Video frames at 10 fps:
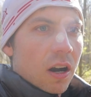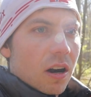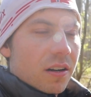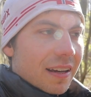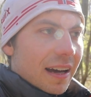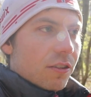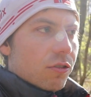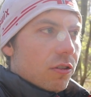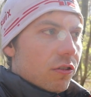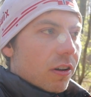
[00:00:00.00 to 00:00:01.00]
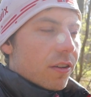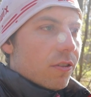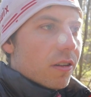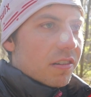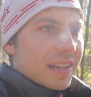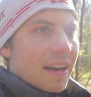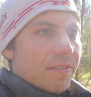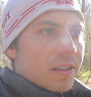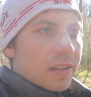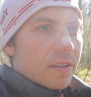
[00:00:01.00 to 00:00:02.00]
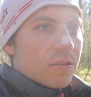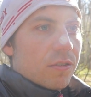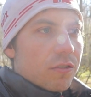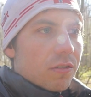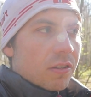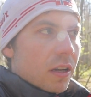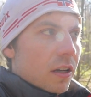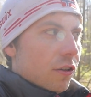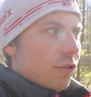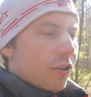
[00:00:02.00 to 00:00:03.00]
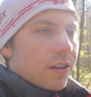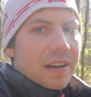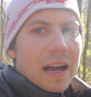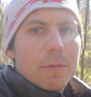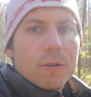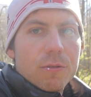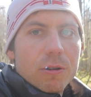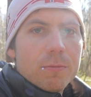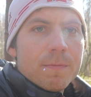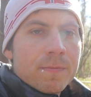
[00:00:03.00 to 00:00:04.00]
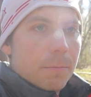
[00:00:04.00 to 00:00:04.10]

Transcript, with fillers: are tied to each other, the Slavic languages share a common root.